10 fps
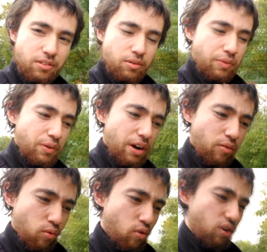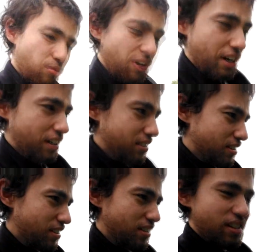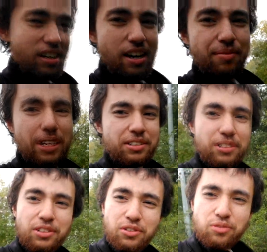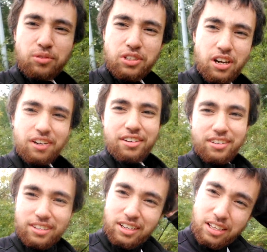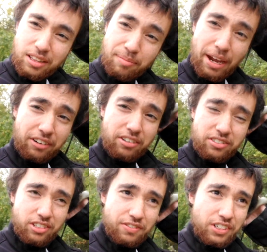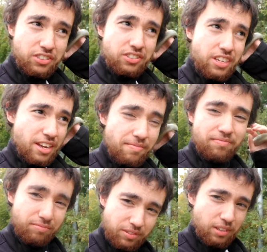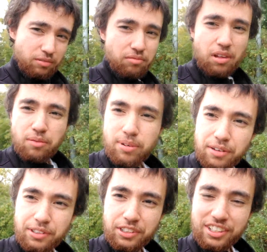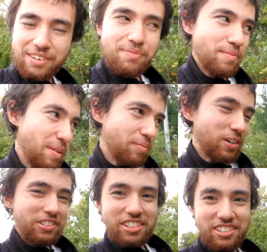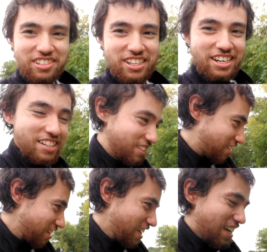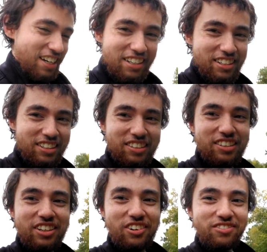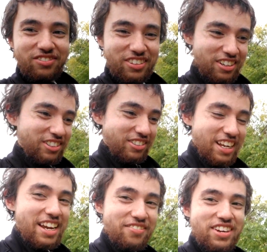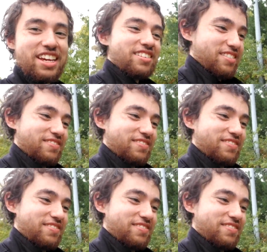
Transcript: when we were at war or whatnot. I'm not huge on backgrounds of Uncle Sam. I'll probably look it up a bit more since it is, you know, Uncle Sam Day.